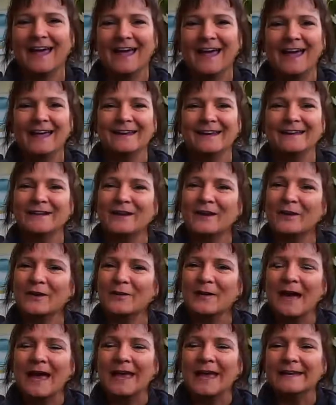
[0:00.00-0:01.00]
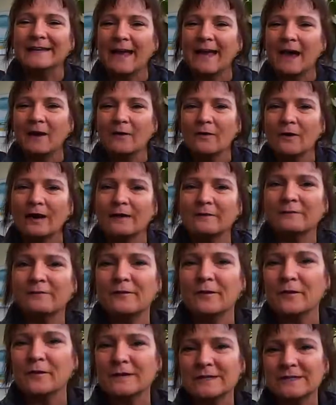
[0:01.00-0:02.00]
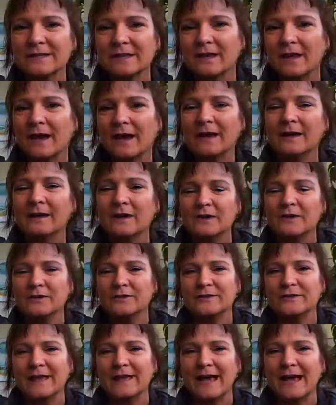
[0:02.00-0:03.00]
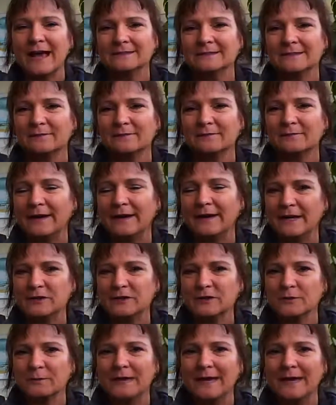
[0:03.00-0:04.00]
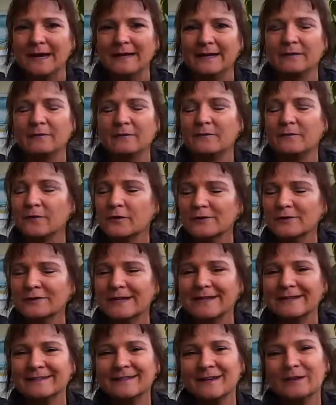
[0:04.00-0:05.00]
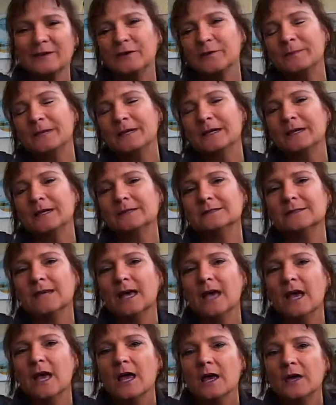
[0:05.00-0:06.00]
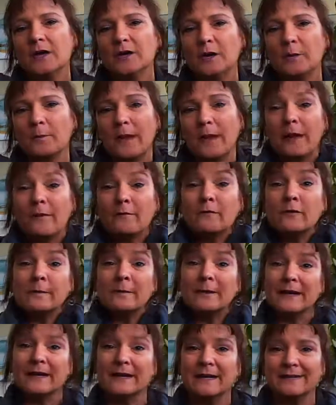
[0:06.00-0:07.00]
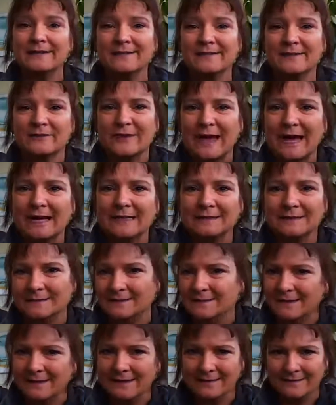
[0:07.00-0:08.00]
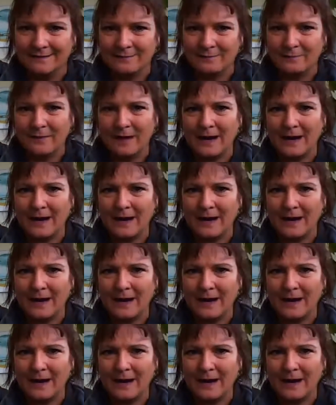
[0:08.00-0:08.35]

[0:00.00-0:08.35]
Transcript: And, you know, now I focus a lot on taxes and financial planning first. I tell you, because, you know, everybody needs their taxes done,